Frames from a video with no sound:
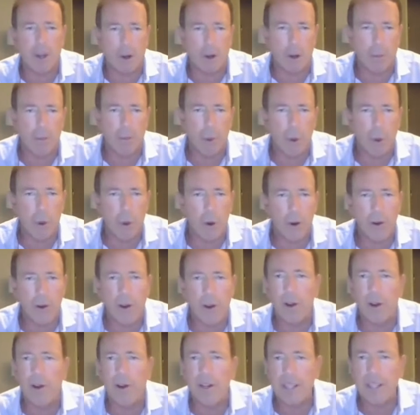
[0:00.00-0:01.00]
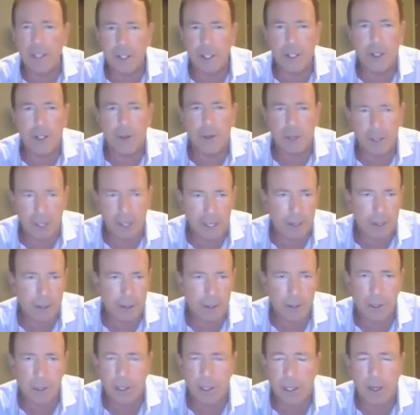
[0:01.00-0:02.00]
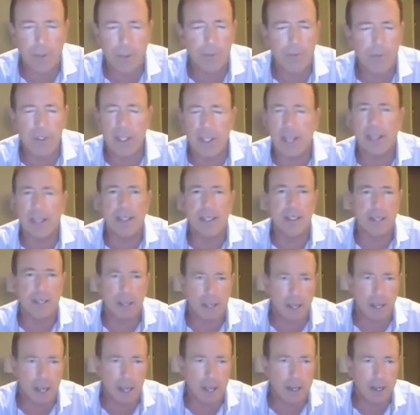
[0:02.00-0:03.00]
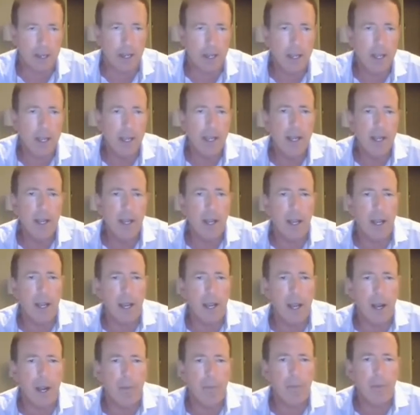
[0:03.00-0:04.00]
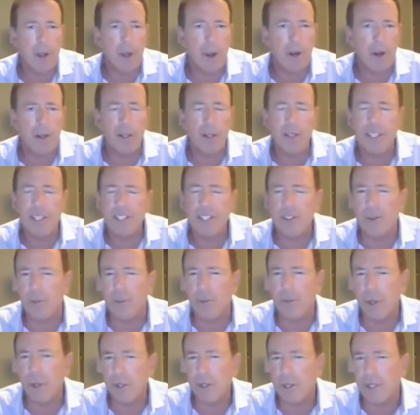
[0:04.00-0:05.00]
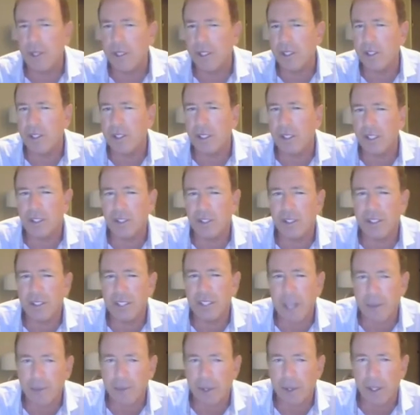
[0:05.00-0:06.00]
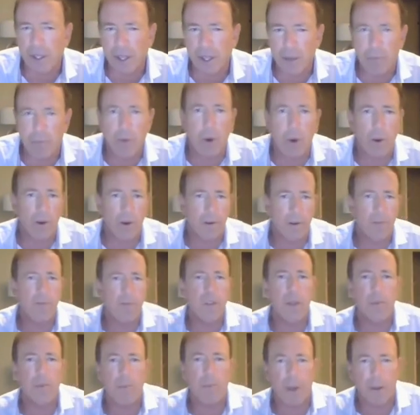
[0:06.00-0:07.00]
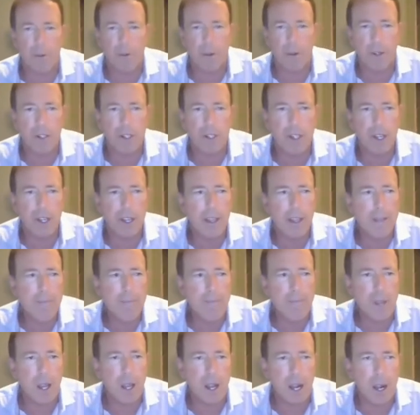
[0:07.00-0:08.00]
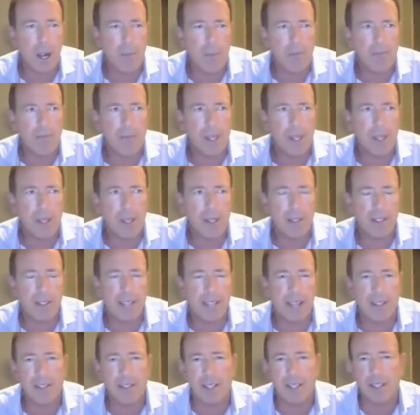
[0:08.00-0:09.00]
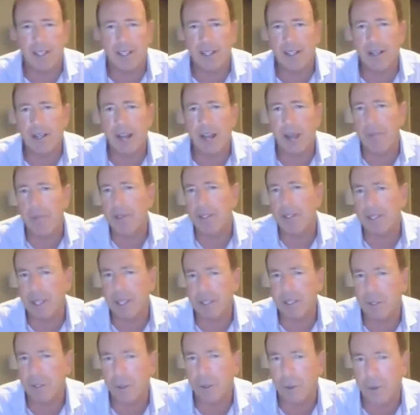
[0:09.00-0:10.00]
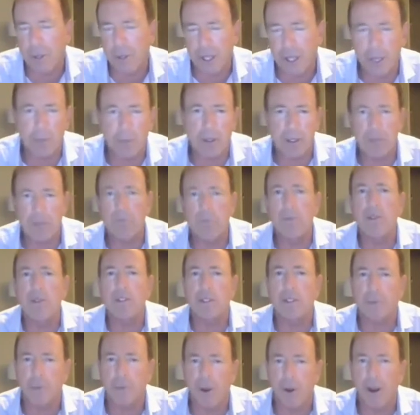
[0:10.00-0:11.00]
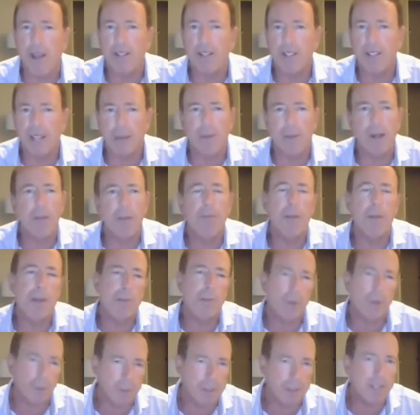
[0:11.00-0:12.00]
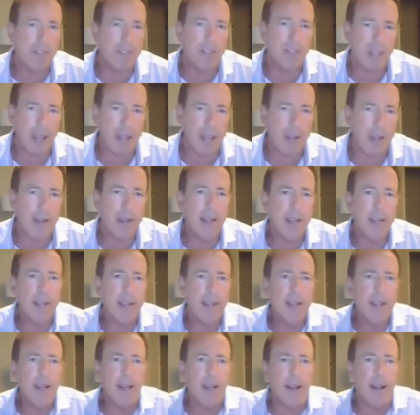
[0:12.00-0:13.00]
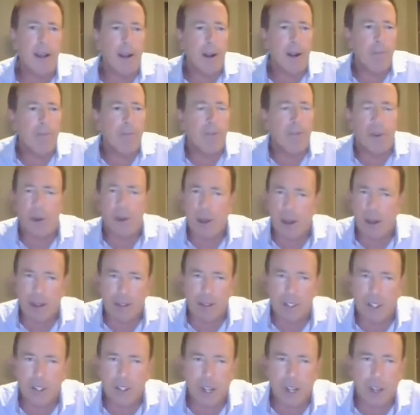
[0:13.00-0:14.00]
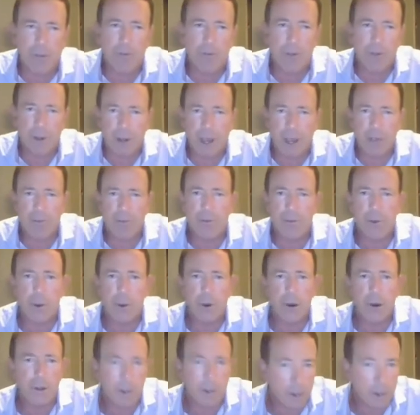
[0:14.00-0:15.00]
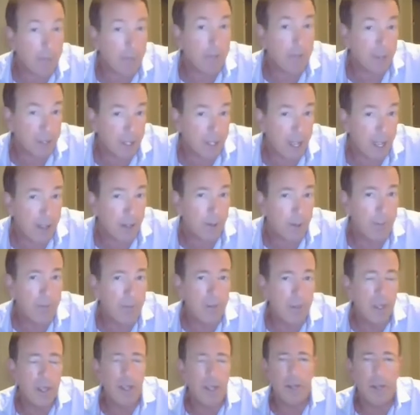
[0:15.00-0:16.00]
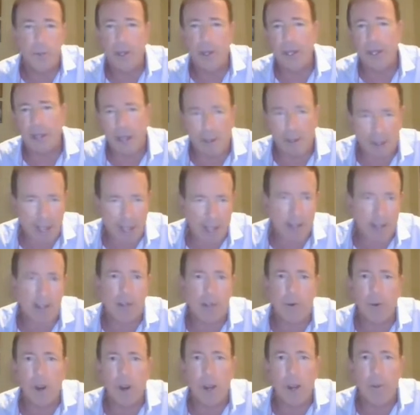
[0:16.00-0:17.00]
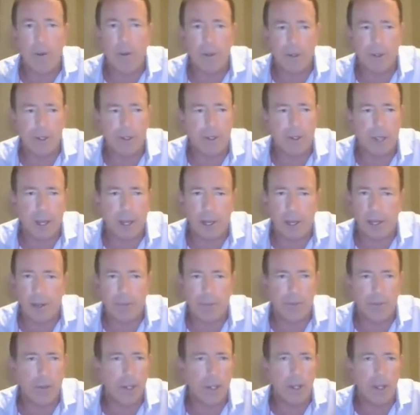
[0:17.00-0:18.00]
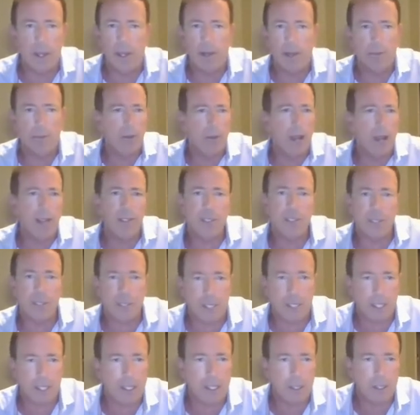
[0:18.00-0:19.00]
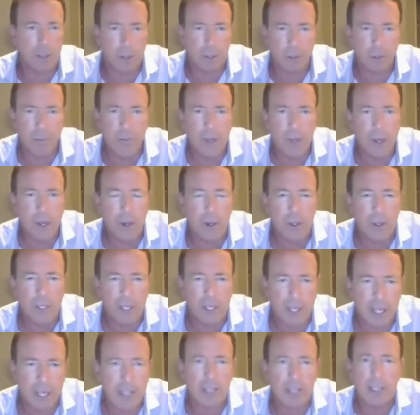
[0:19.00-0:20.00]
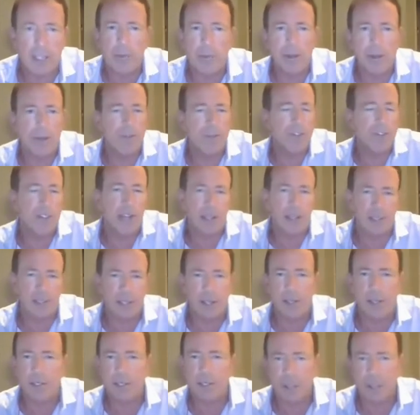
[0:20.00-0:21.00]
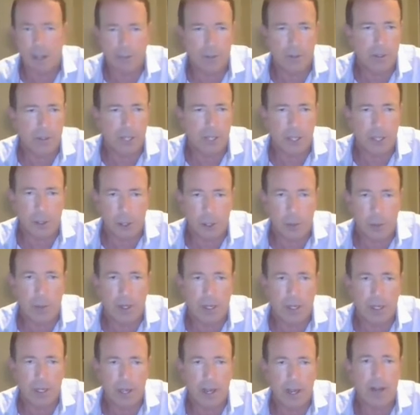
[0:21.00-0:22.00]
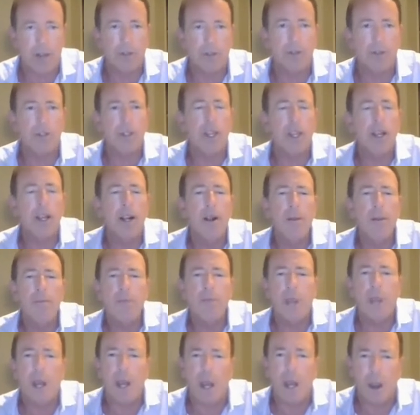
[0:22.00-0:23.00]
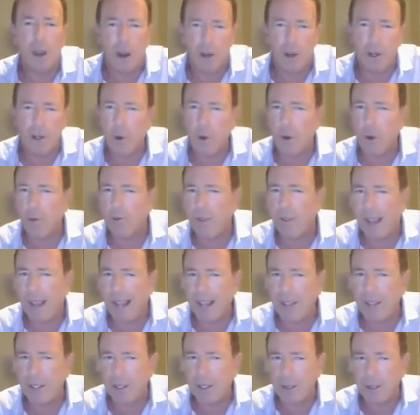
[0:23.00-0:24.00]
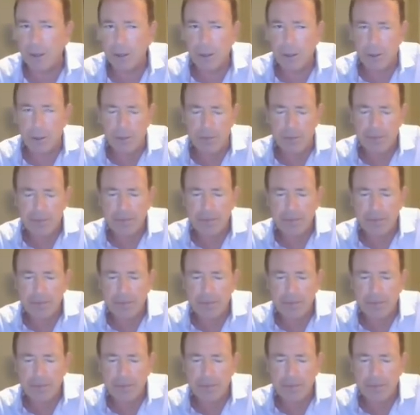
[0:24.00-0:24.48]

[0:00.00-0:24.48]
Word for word: and our board are industry leaders, second to none. Our distribution is exceptionally important in beverage. Um, it, it, sounds like a commonsensical thing, but you'd be surprised how many people miss that. Uh, if you're not on the shelf, you're not for you're not for sale. We could have Anna and Robert's uh, uh, iced tea or or tequila, but it's not there. It's not for sale. Nobody cares. Uh, our core values,